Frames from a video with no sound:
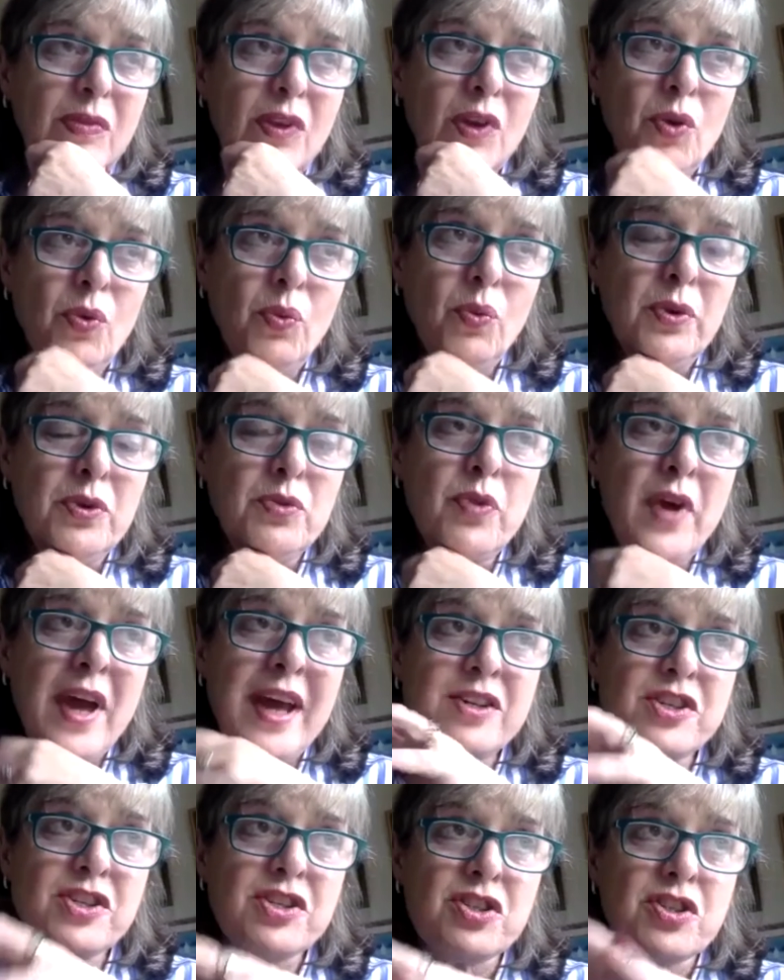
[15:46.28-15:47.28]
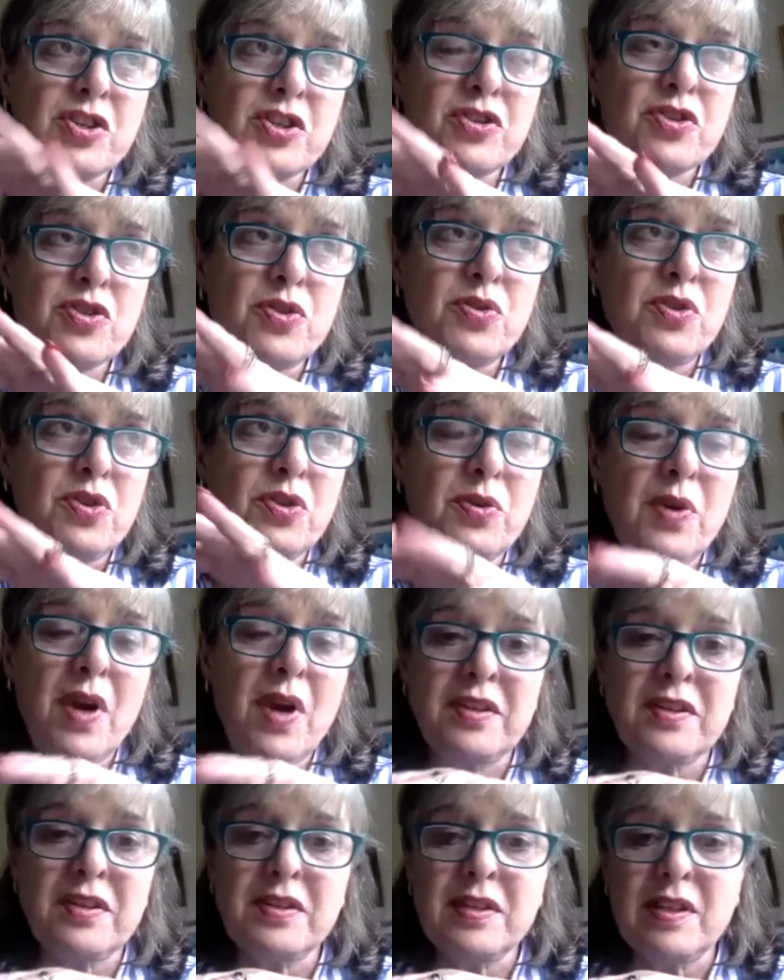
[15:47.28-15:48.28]
would register sooner
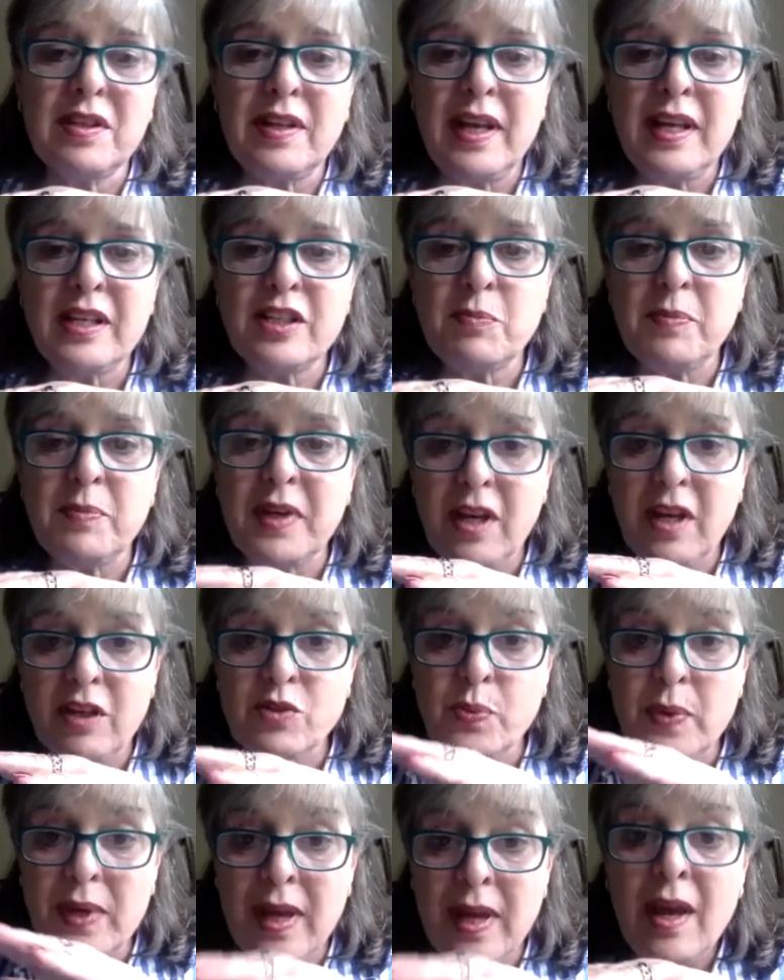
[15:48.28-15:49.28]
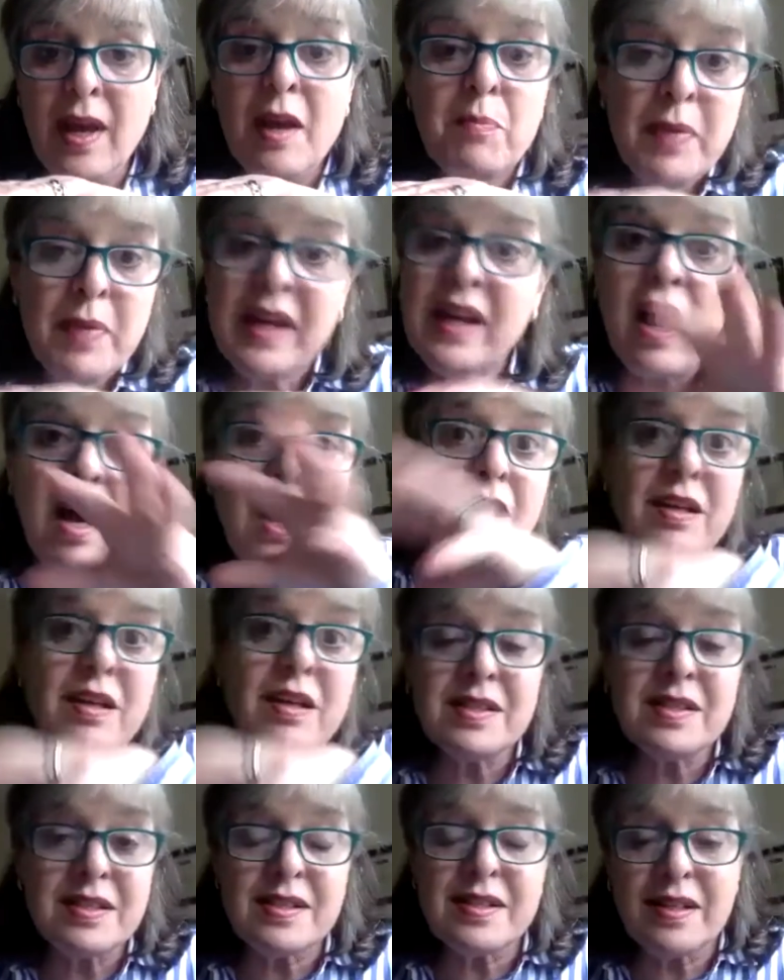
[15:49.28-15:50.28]
rather than later because
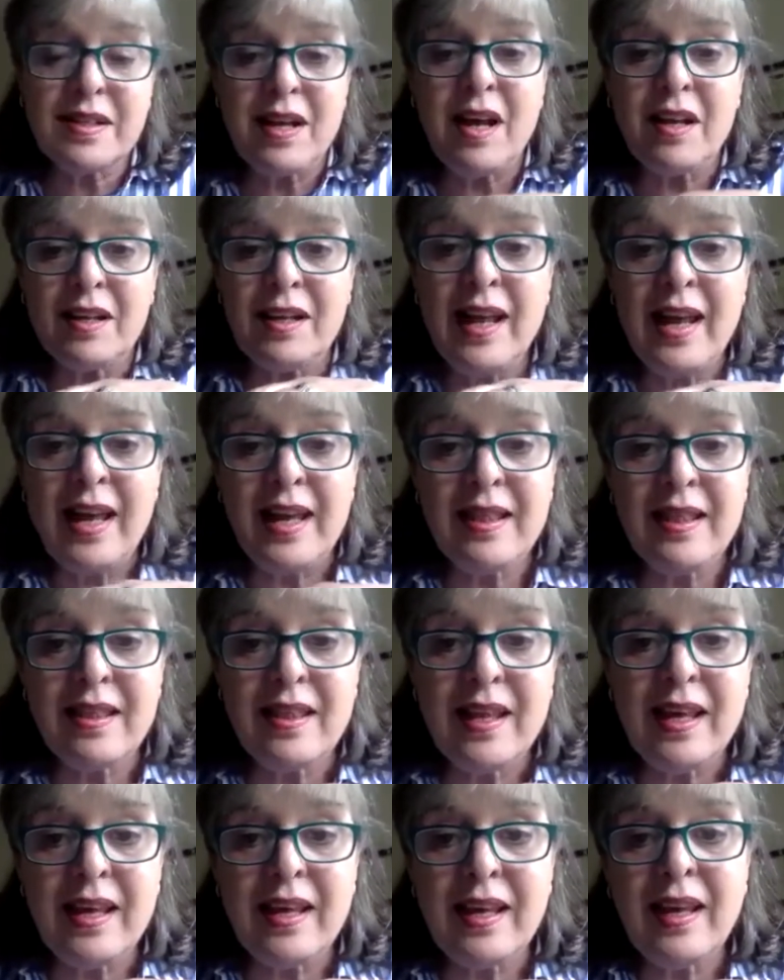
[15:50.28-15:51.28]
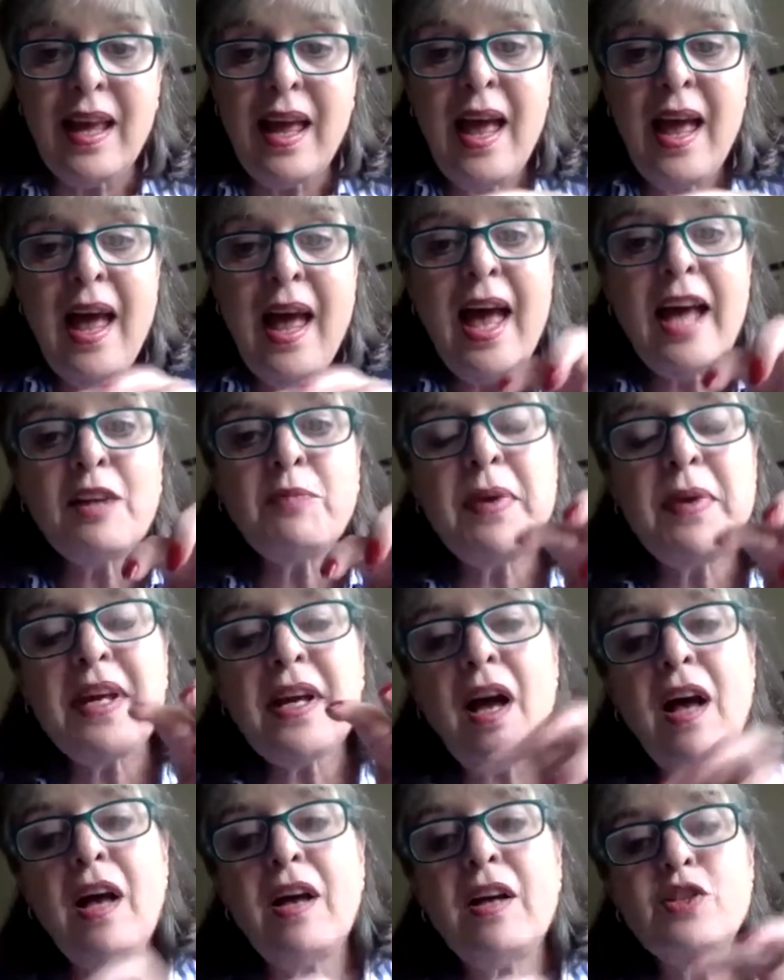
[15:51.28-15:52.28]
it's an online thing and
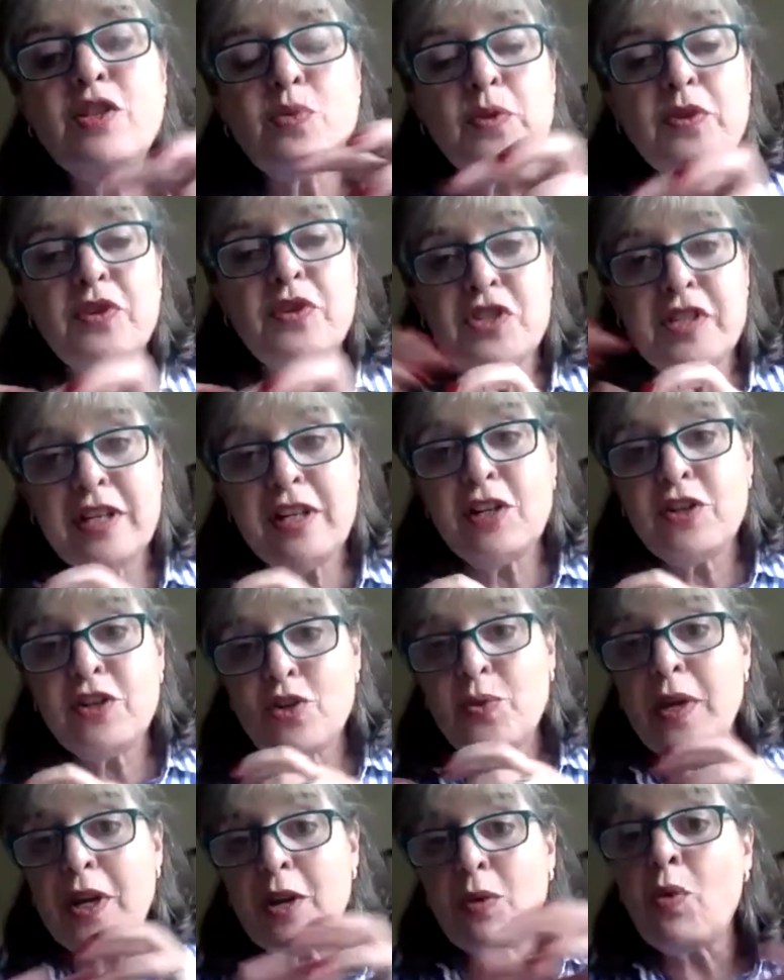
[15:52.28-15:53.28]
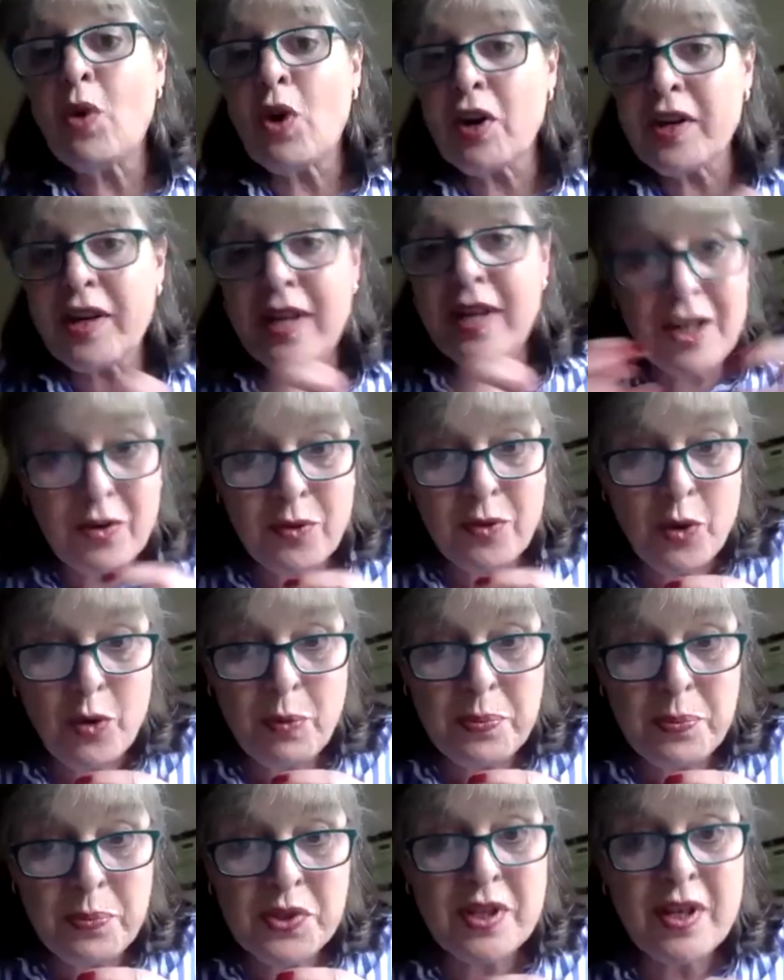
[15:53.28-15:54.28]
because we're still doing working
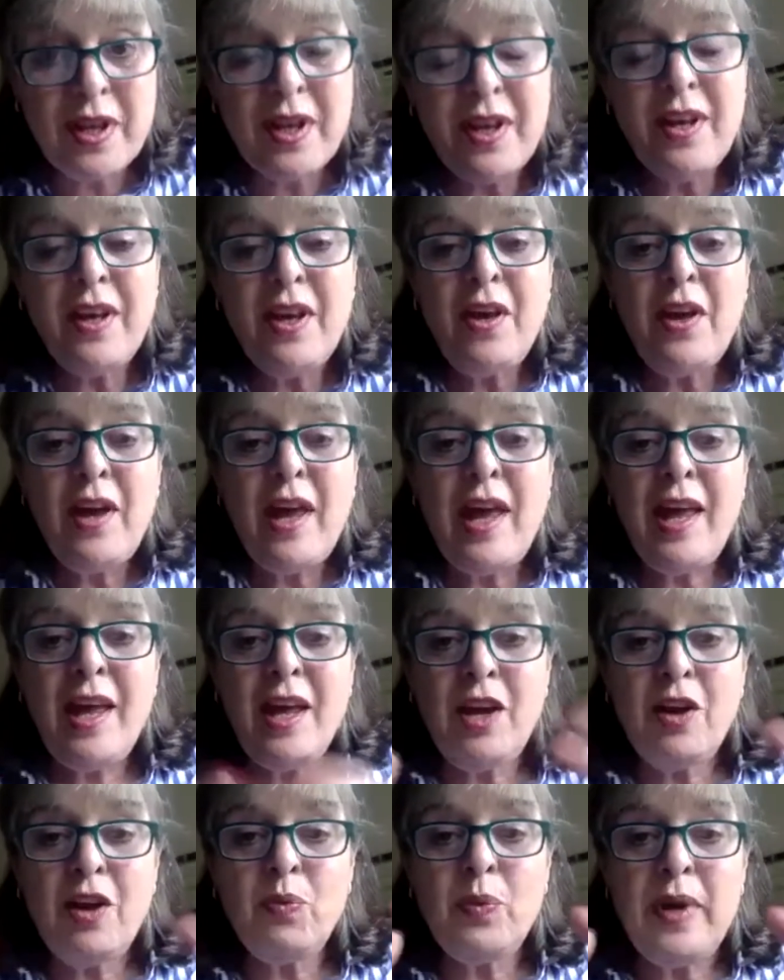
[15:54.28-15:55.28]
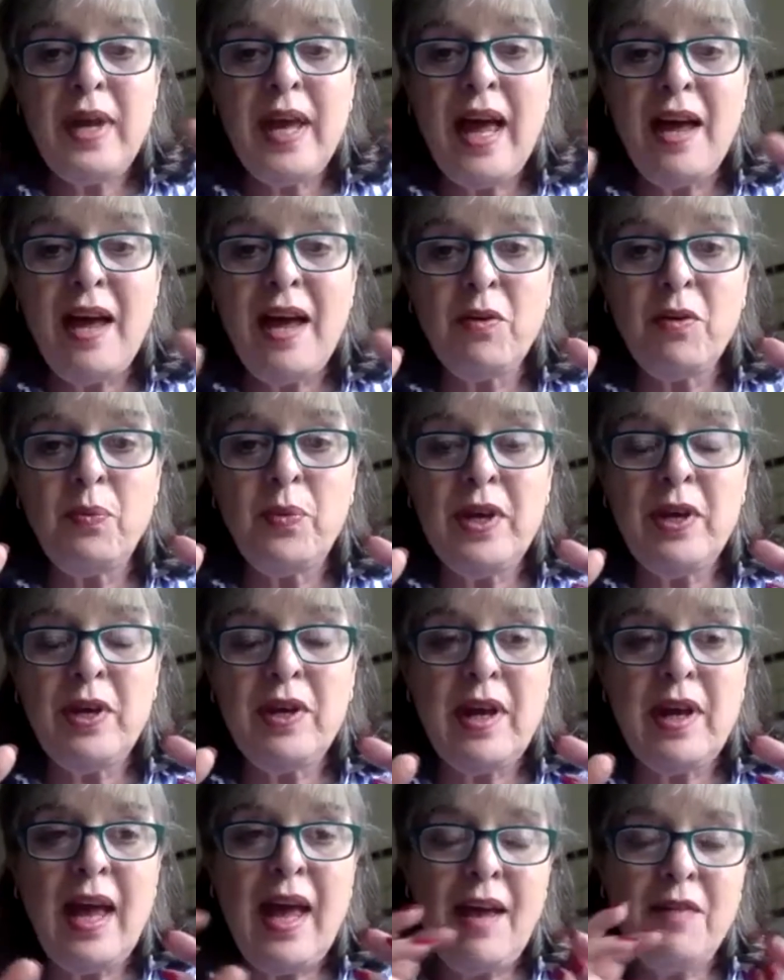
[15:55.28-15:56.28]
groups. We
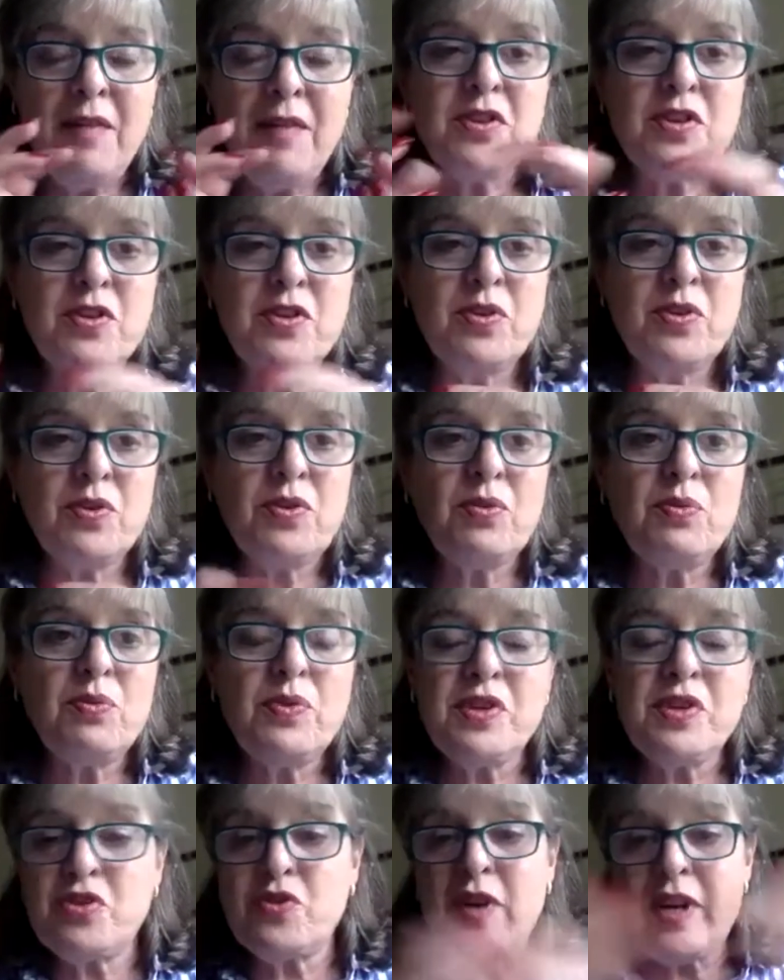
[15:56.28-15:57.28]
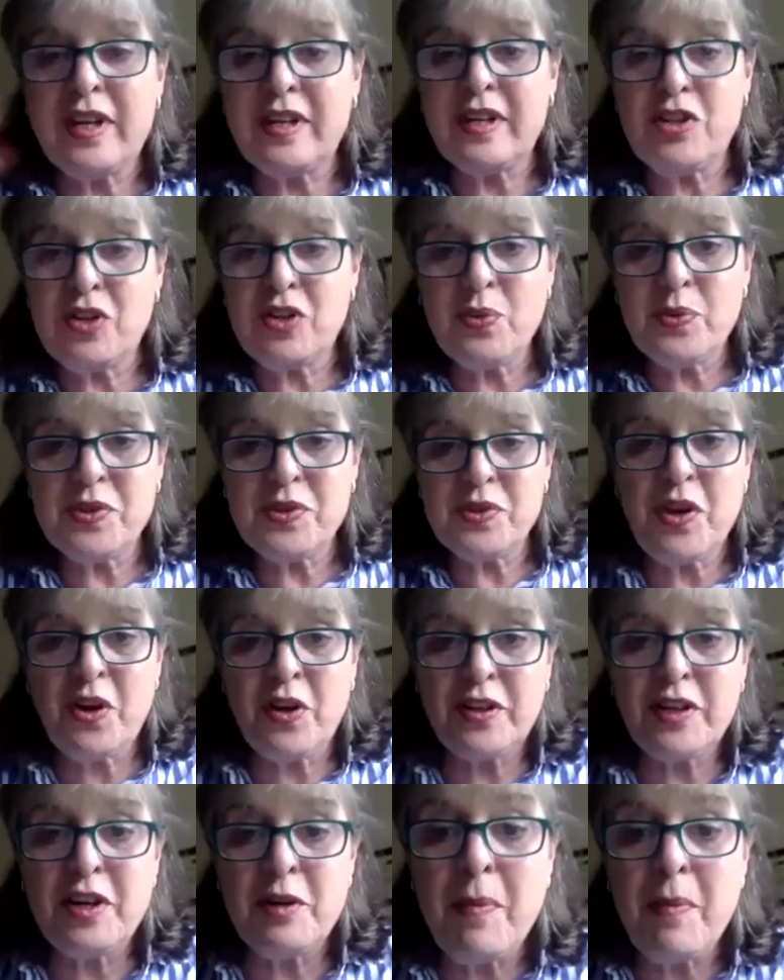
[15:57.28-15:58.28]
have to restrict it to a
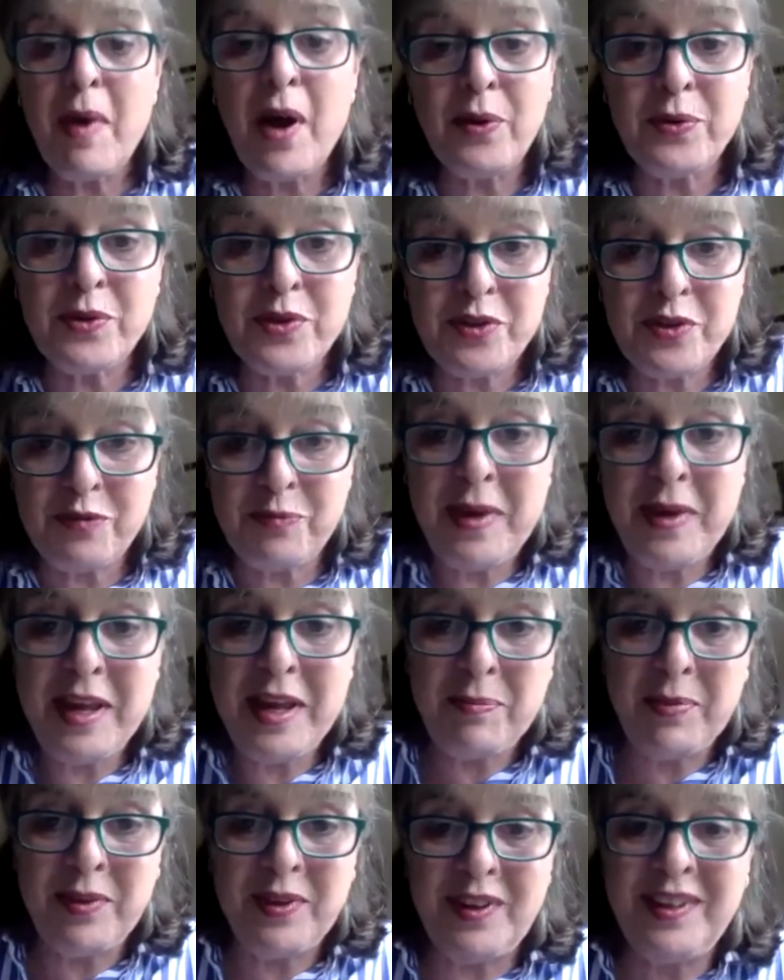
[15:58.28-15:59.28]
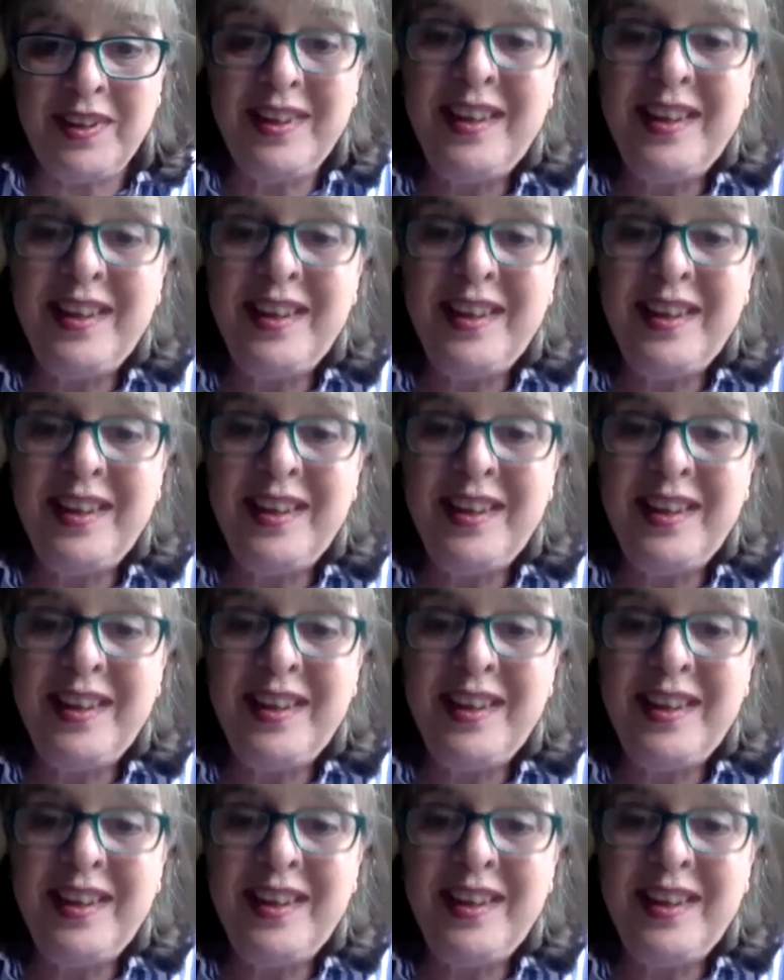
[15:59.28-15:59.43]
certain amount of people.